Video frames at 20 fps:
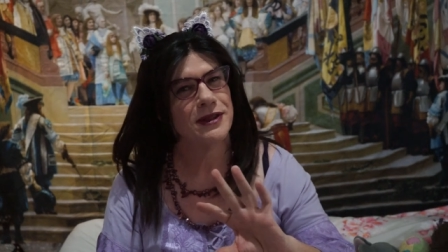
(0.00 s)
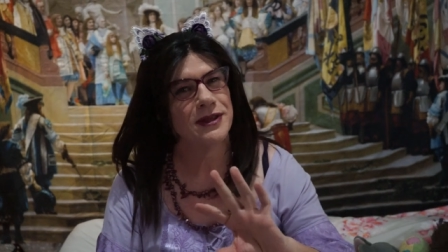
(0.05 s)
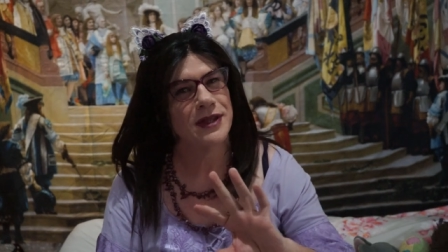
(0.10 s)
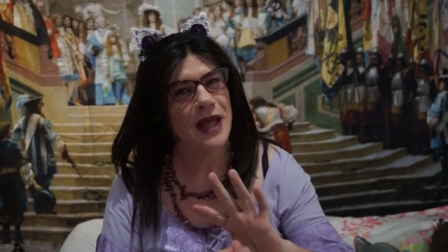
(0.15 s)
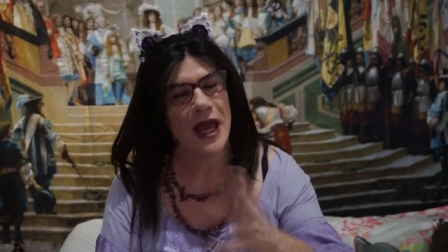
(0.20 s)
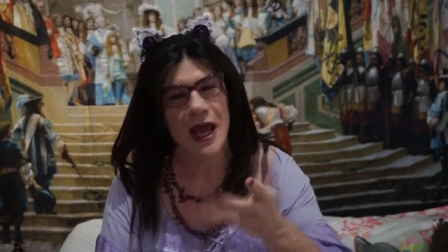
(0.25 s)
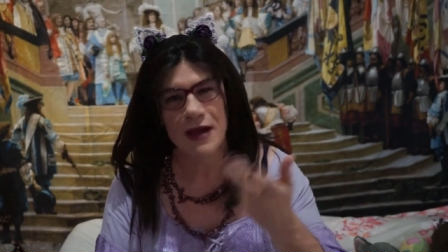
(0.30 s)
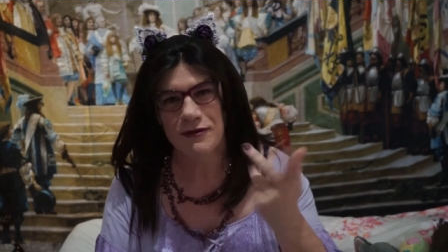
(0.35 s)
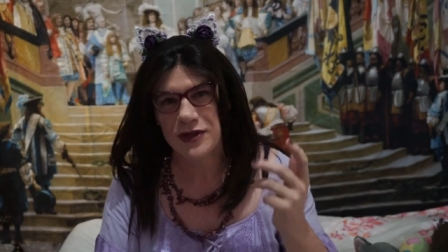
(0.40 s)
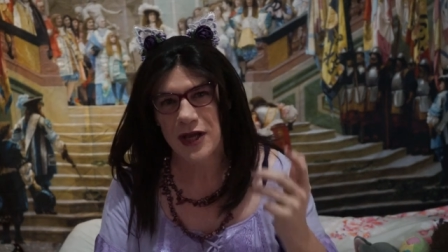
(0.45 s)

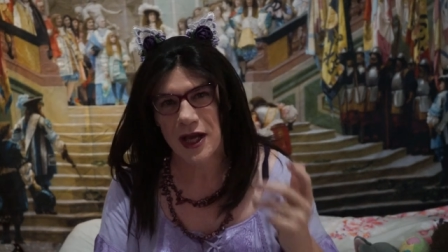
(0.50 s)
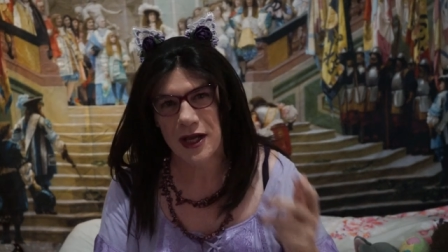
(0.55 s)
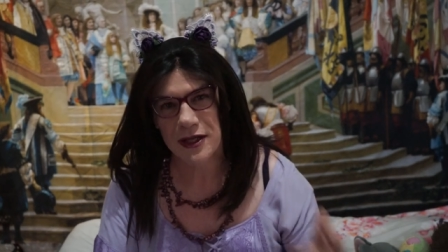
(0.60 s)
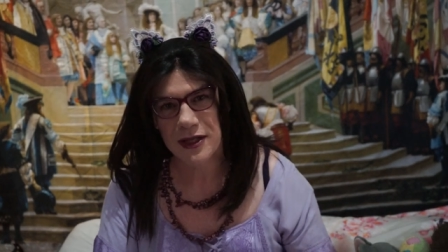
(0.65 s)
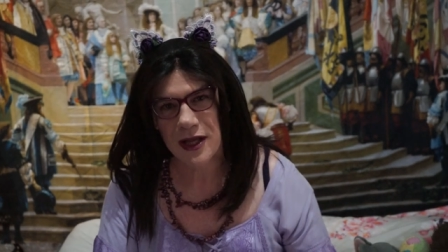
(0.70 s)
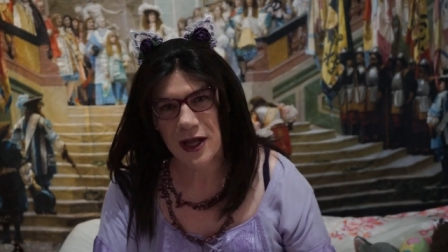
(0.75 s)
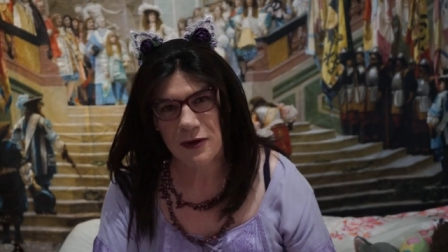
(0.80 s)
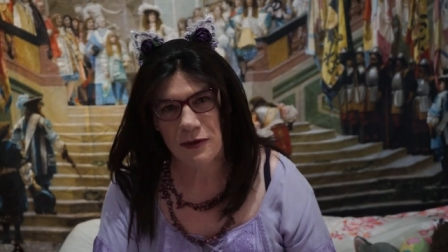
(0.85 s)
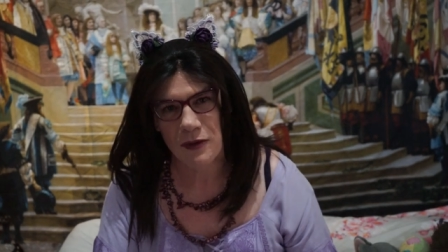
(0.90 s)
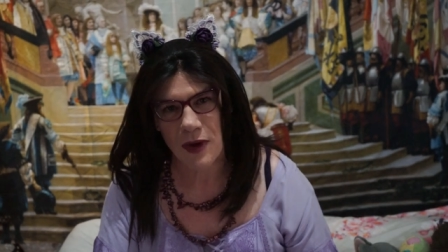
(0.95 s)
They have taken
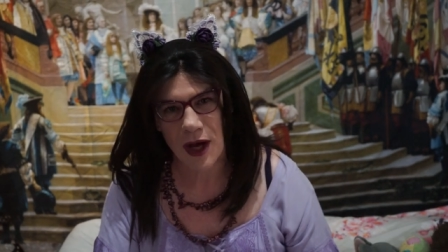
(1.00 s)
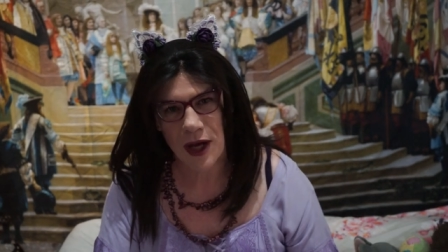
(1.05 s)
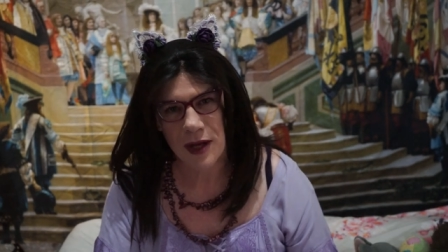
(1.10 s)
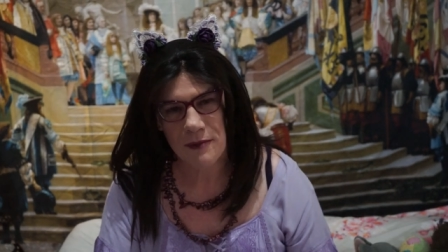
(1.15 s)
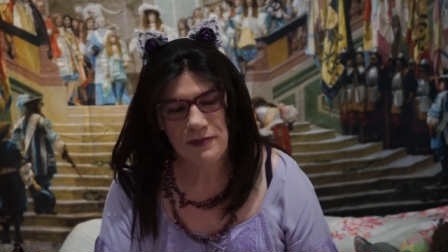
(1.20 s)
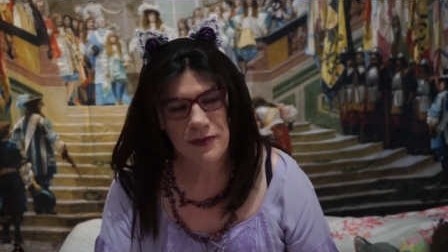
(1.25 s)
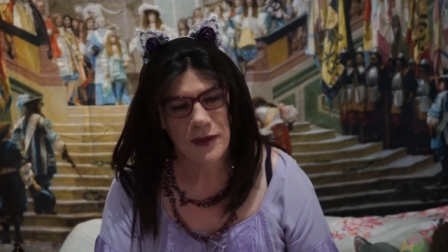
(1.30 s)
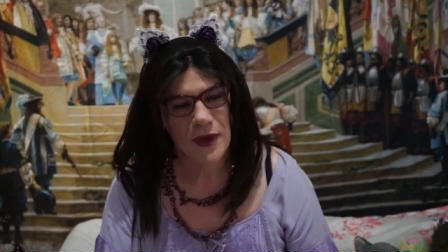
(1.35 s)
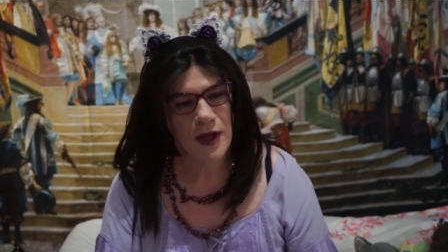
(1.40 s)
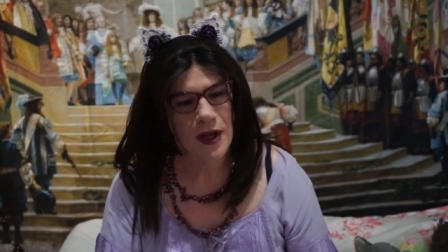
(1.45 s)
that away.
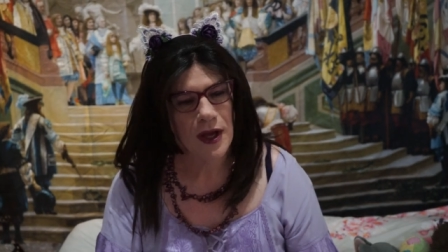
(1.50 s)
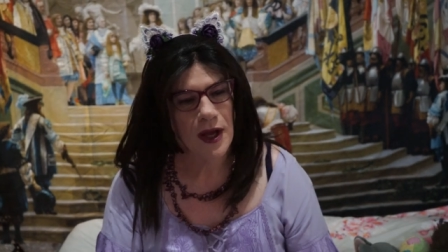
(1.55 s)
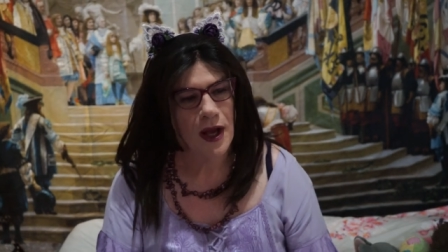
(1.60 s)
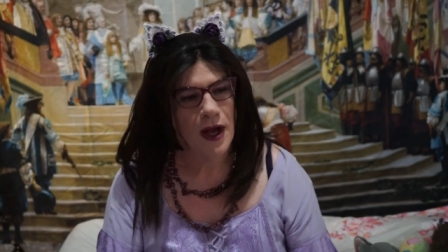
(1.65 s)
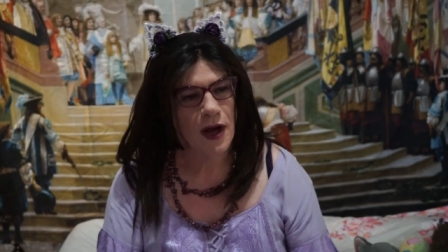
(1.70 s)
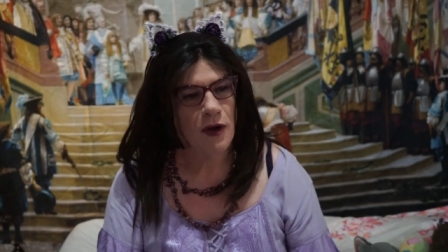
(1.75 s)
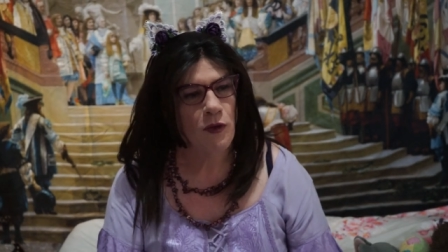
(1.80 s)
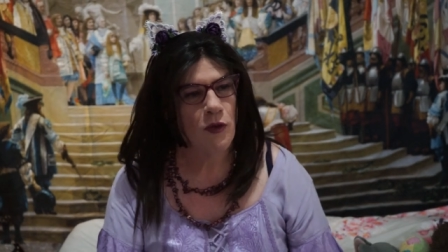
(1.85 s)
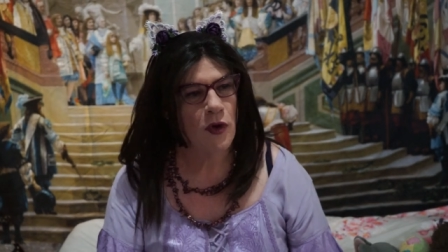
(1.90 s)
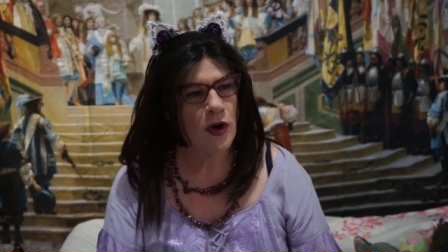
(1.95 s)

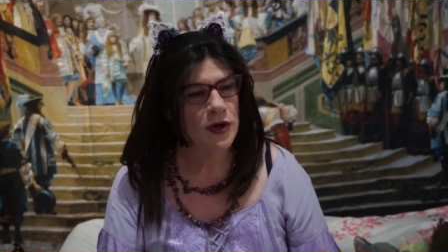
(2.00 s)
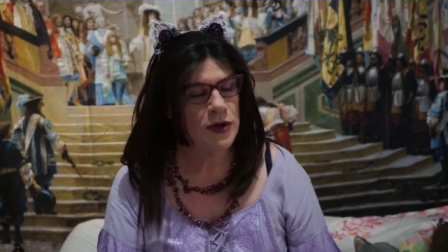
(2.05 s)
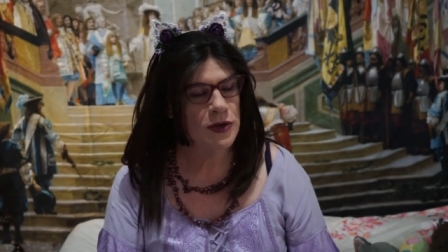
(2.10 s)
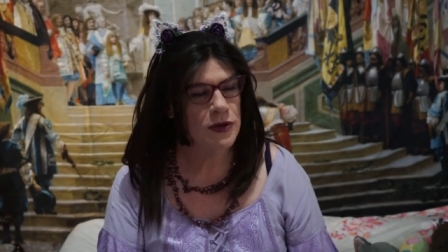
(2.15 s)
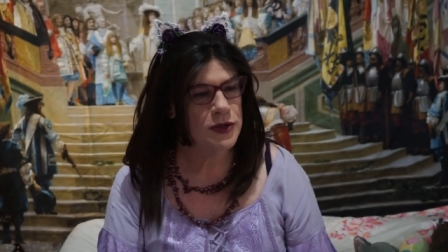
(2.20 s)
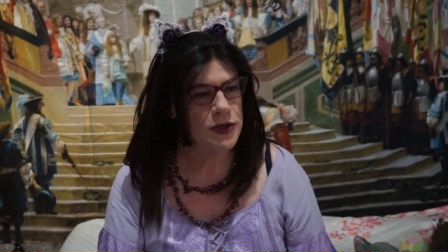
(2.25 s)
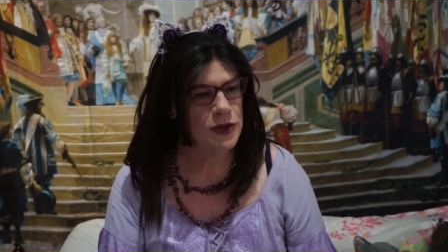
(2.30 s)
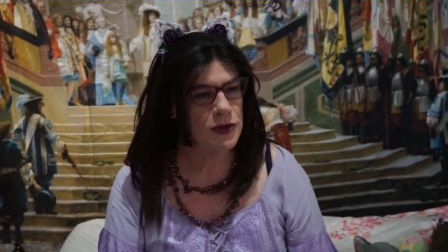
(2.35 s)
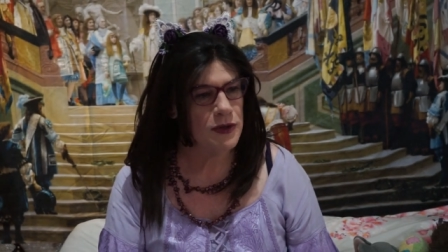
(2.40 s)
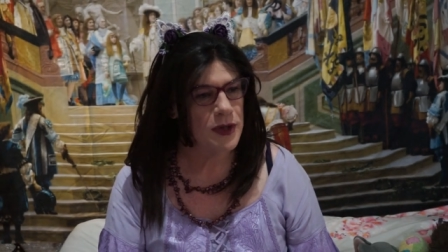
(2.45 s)
What you
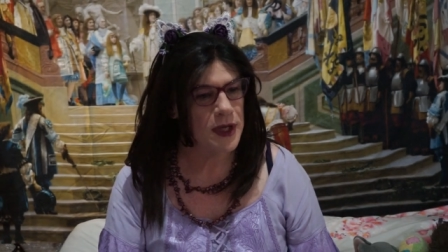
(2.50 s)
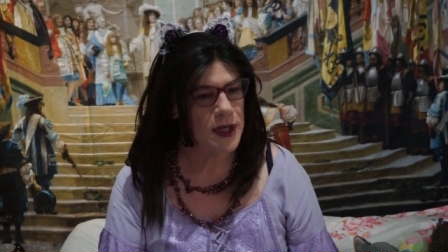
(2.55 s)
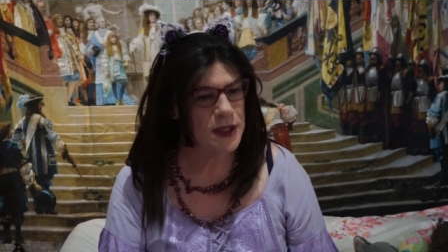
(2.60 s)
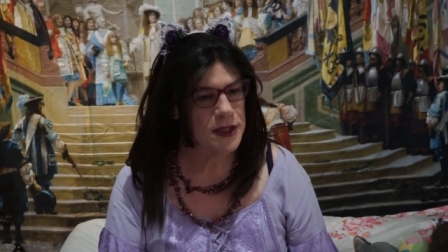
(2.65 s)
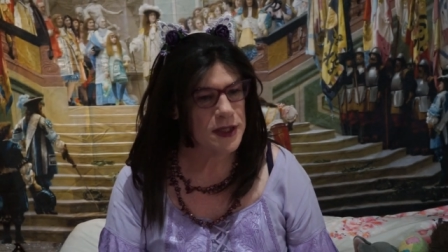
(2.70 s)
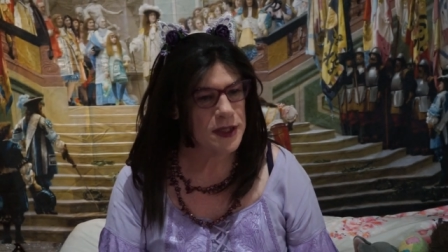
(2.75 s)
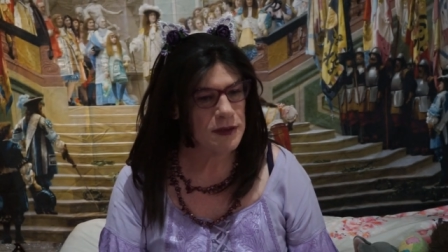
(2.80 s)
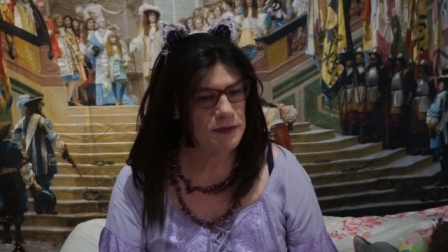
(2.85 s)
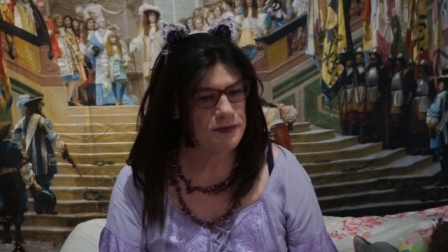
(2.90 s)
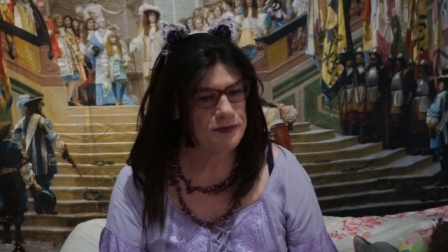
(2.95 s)
do
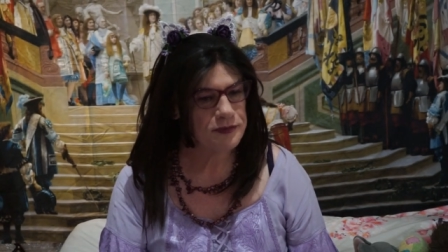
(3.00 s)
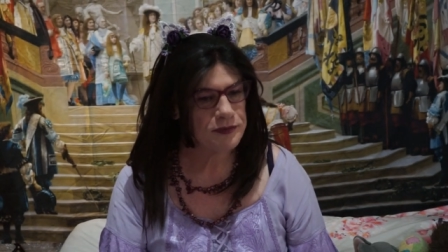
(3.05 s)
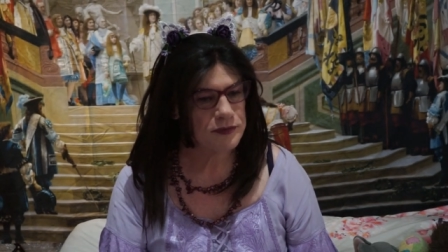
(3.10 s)
is,